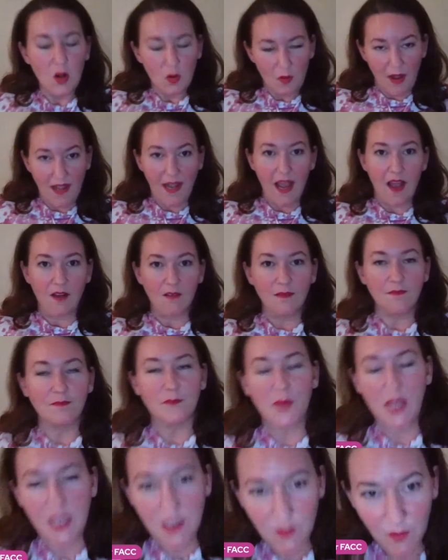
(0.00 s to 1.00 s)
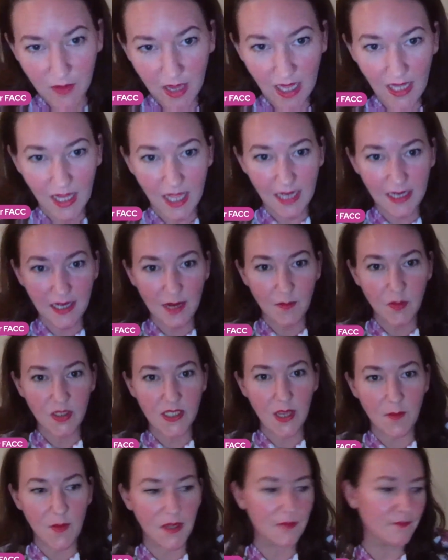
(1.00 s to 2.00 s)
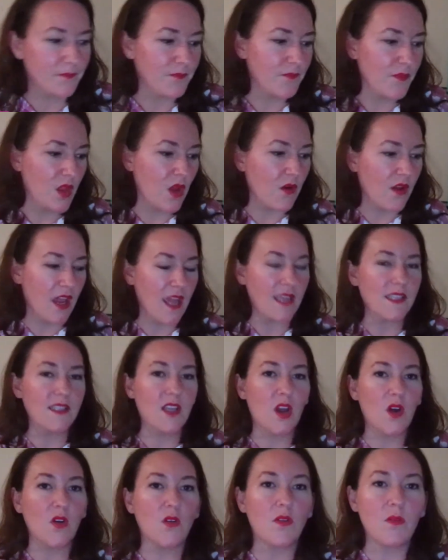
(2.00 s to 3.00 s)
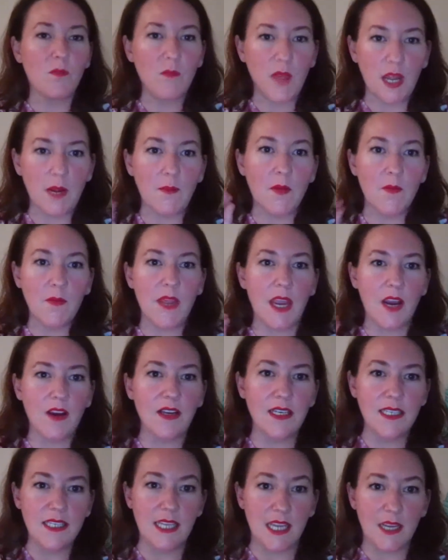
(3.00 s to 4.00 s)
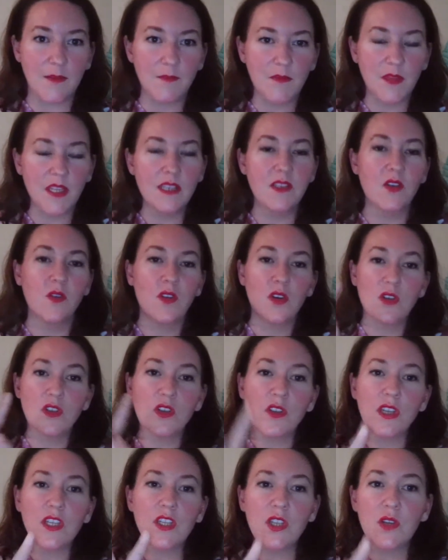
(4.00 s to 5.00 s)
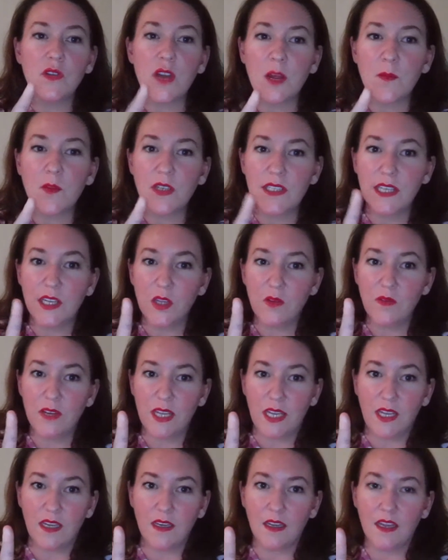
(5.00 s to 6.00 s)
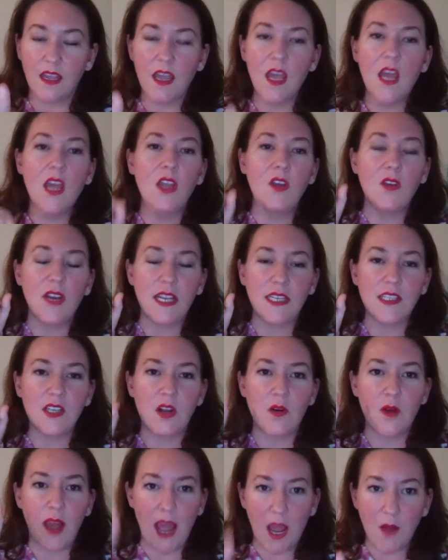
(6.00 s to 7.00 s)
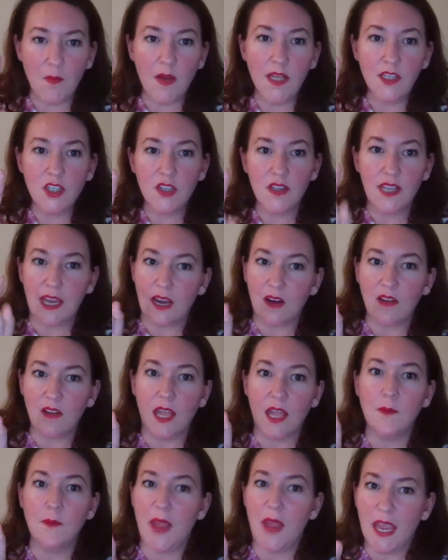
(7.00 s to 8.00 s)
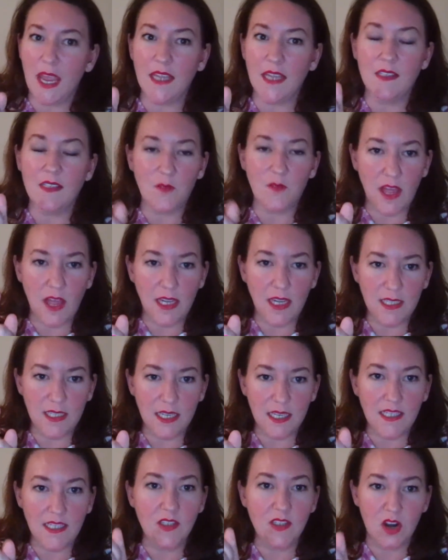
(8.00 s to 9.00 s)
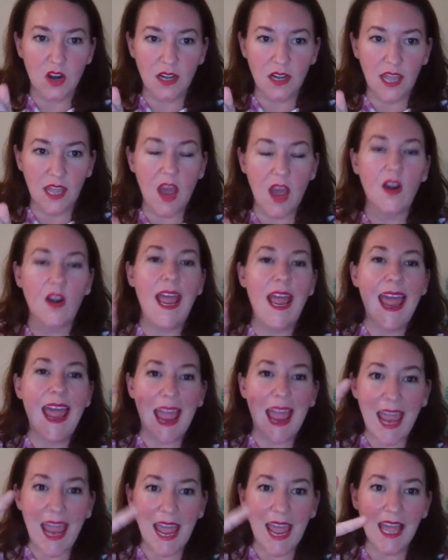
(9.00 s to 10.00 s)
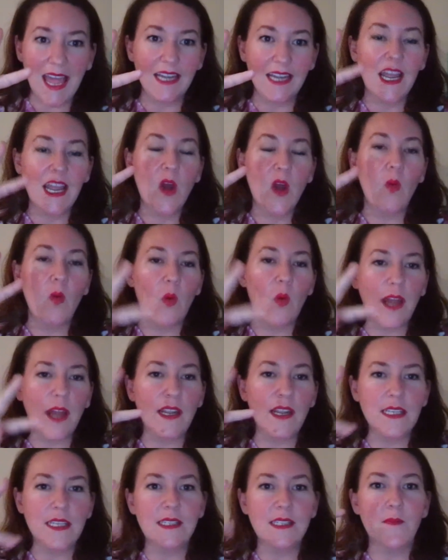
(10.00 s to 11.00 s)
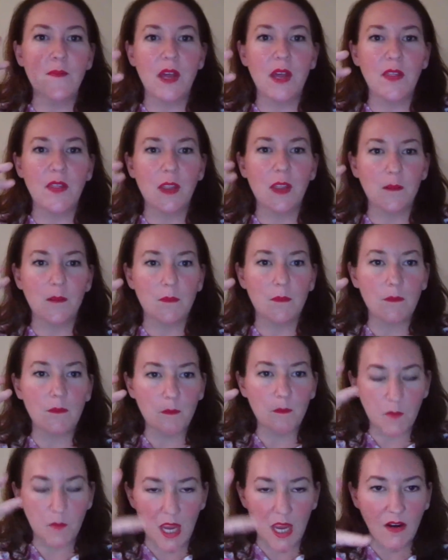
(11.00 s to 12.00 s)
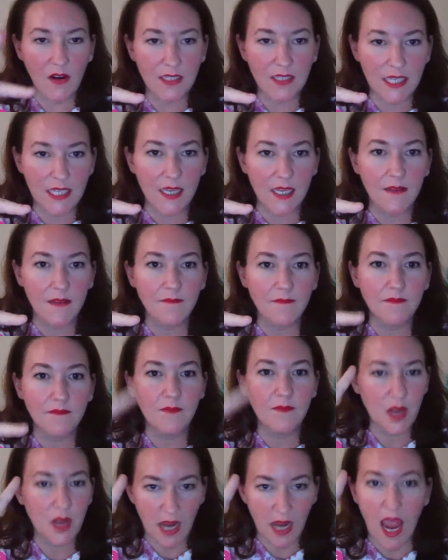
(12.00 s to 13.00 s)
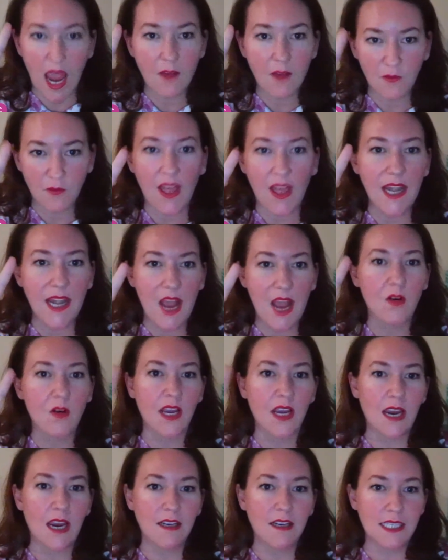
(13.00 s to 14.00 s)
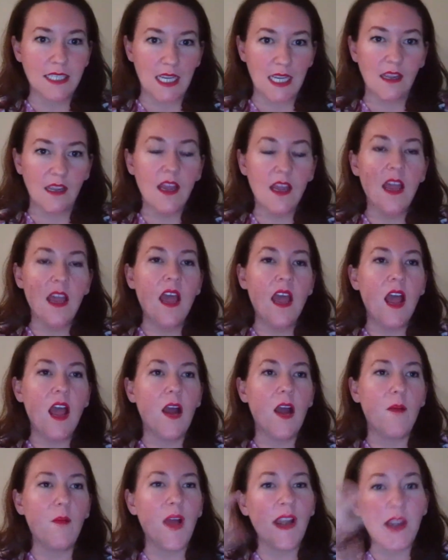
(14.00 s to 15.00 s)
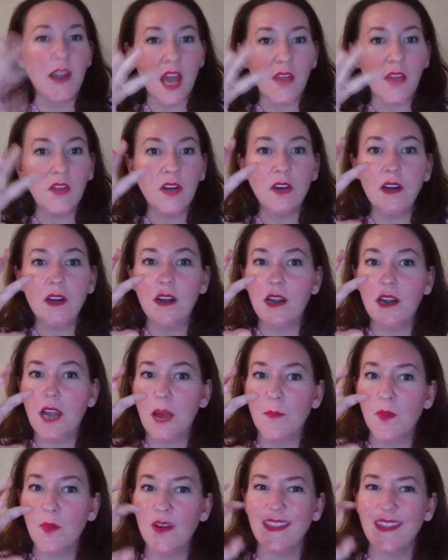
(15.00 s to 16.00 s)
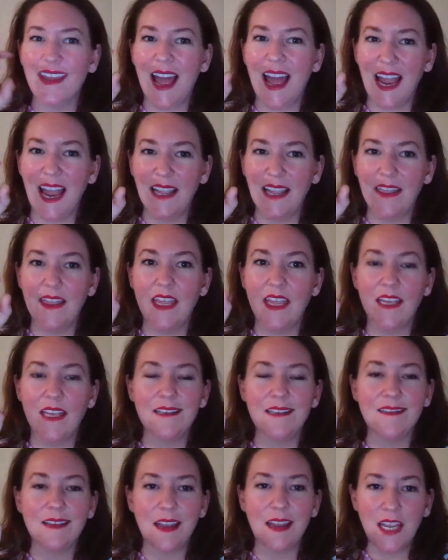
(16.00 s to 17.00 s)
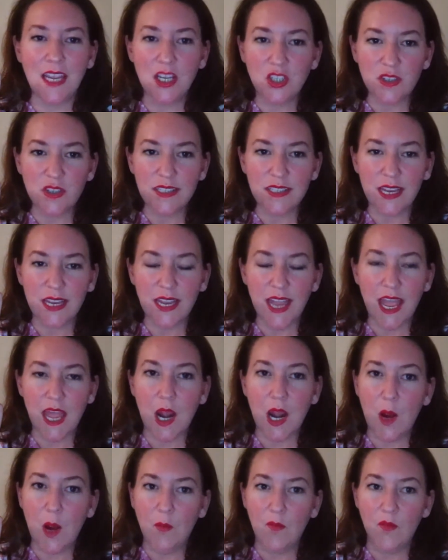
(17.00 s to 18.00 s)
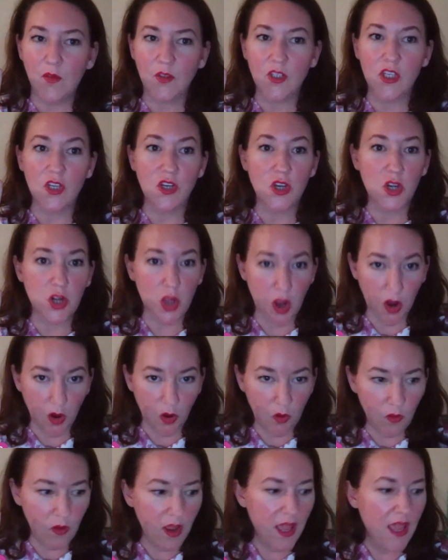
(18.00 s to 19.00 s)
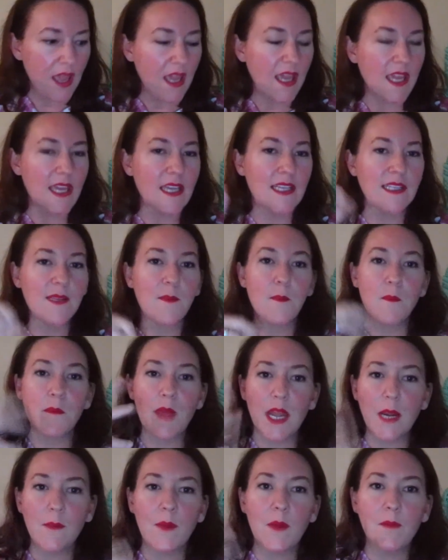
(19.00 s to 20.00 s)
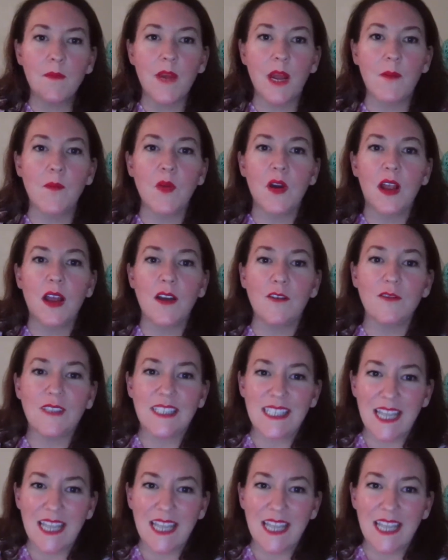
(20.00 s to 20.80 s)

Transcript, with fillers: right now because we got a lot of numbers coming. Okay, so minimum guarantee. So those are the two numbers that you need. You need to know how much the airline pays the flight attendant starting out and what is the monthly guarantee, yeah, flight hour guarantee. Um, another number that I think is interesting and helpful to know is minimum number of